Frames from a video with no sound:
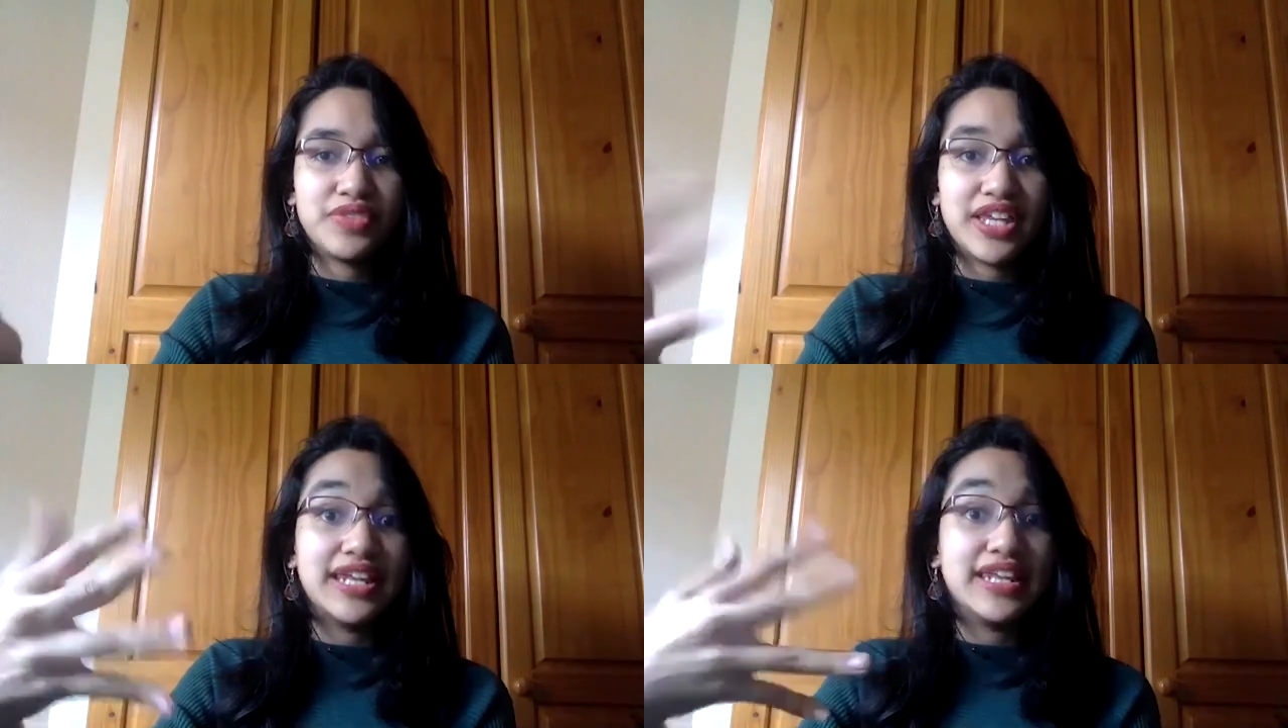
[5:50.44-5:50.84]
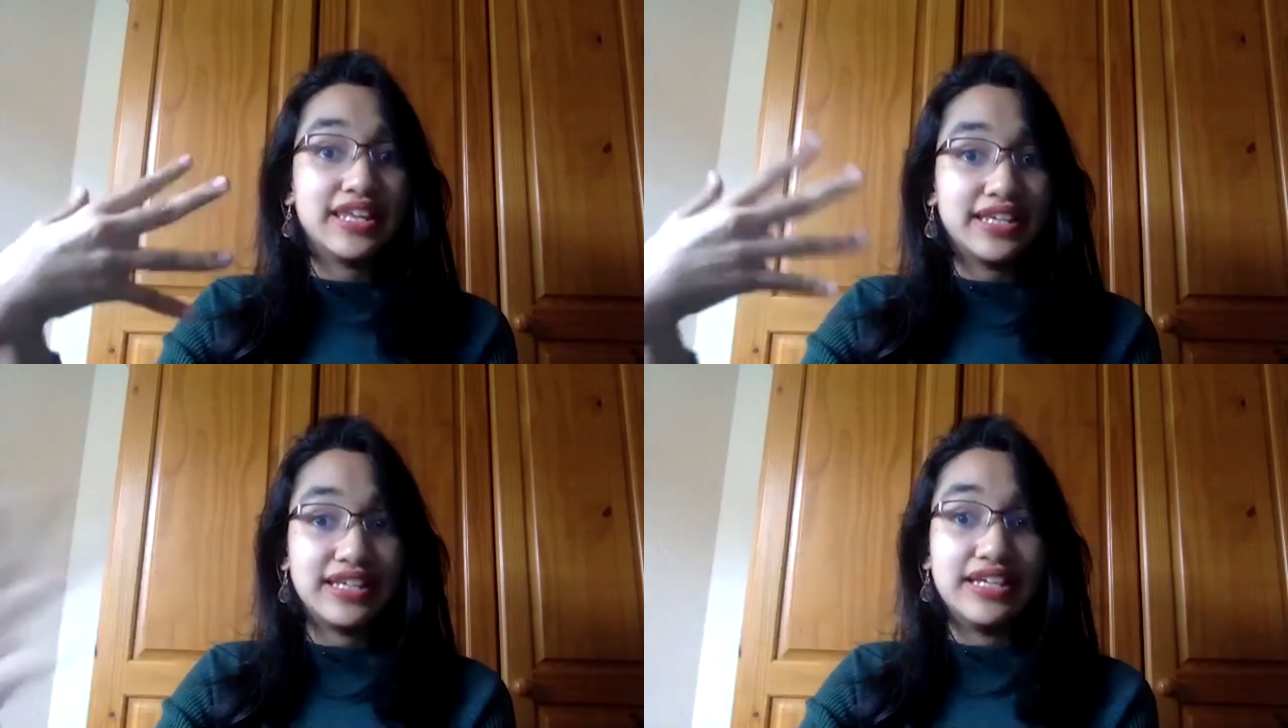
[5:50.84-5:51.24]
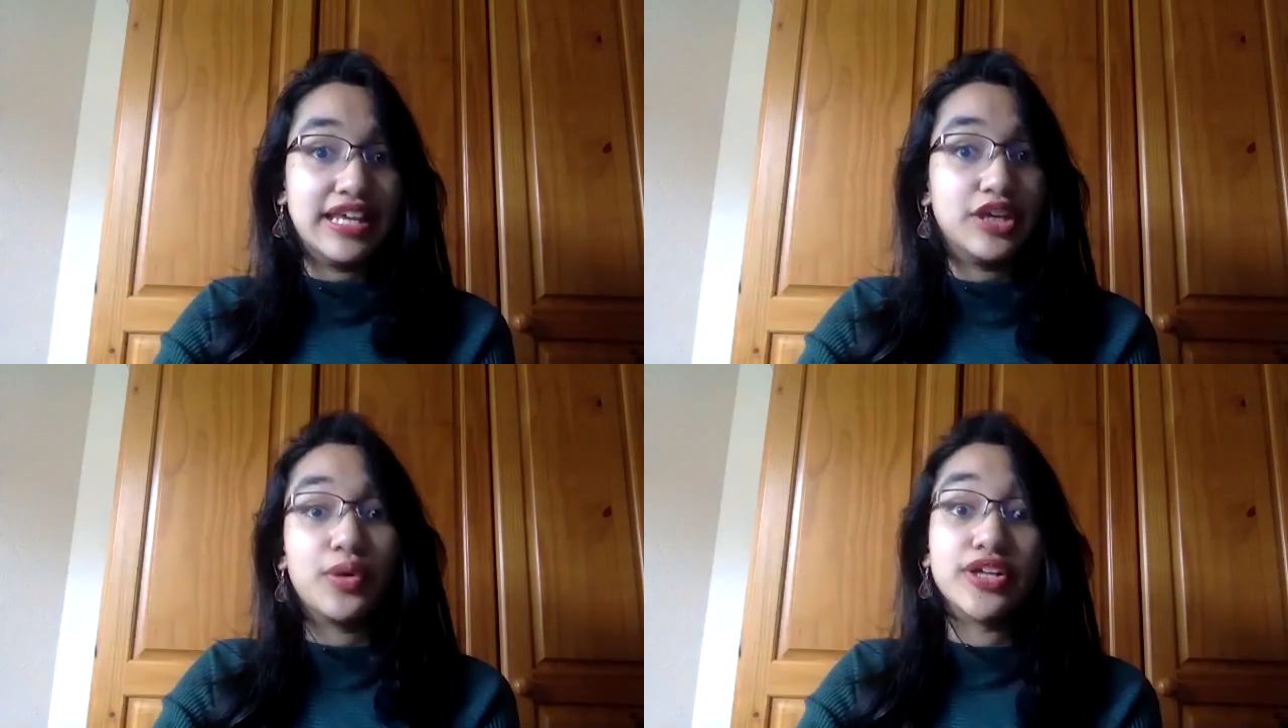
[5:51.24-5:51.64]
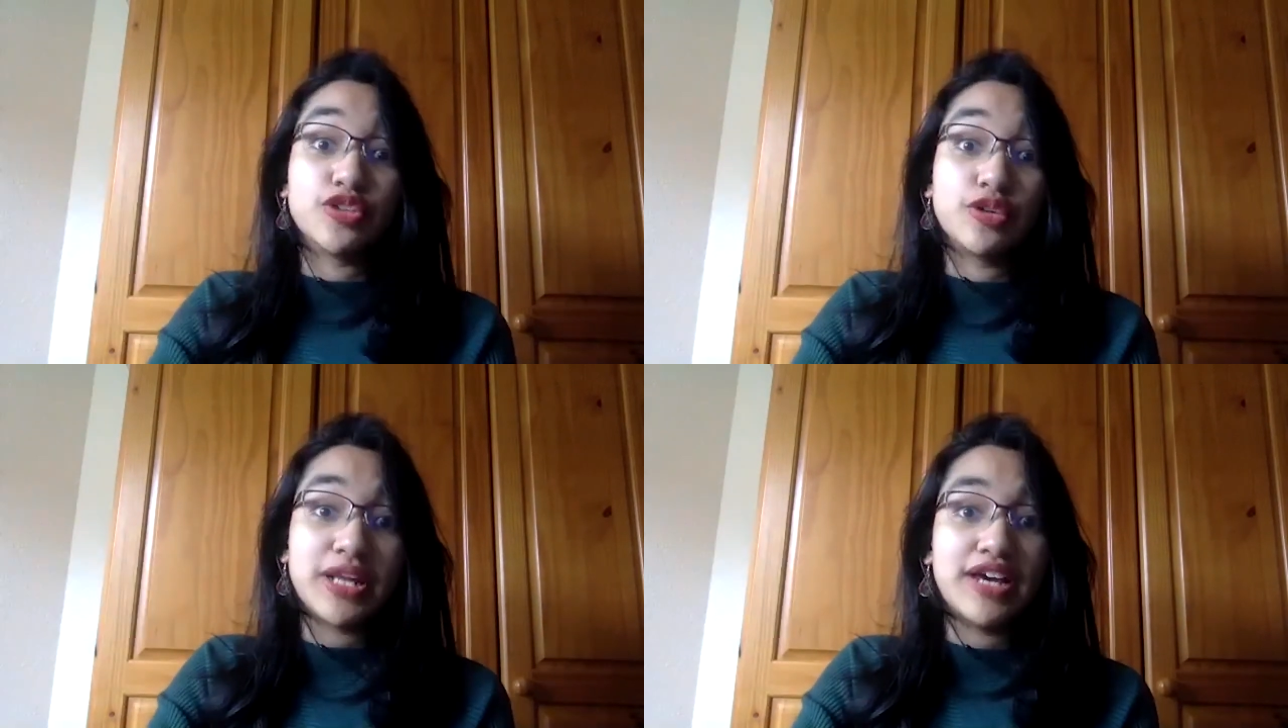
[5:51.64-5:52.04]
in the year that you want to
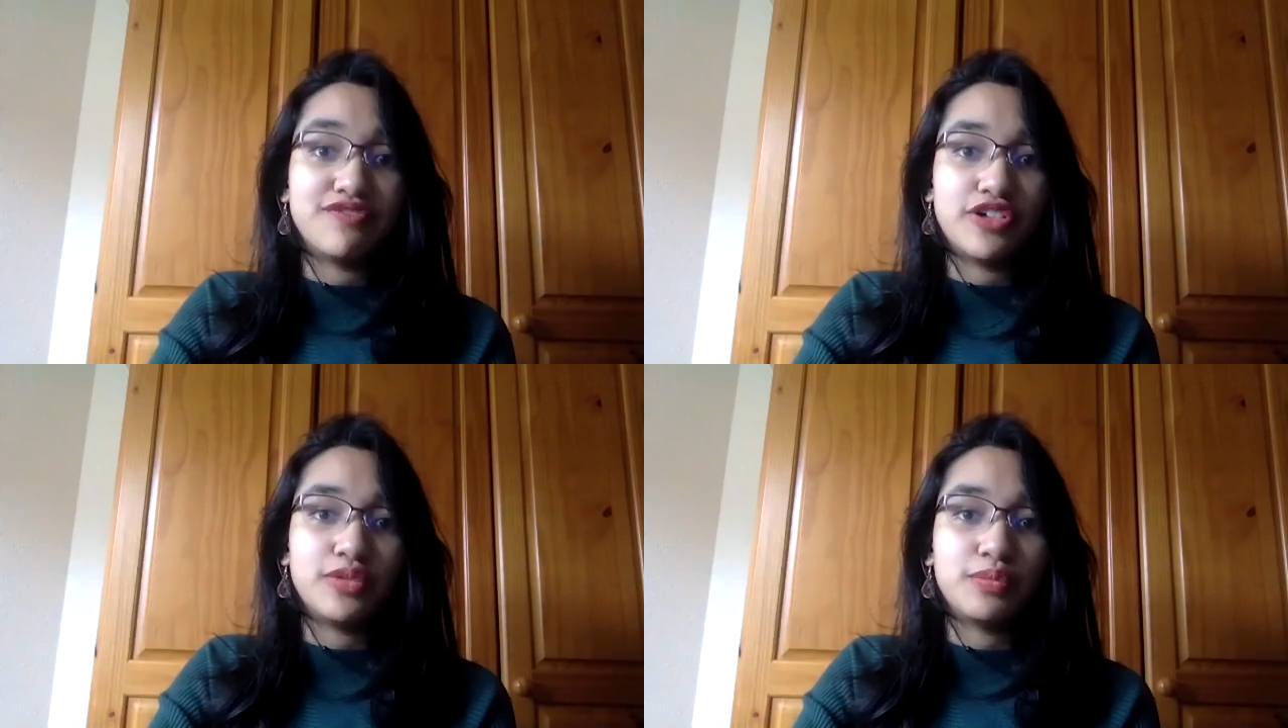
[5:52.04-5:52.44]
apply for,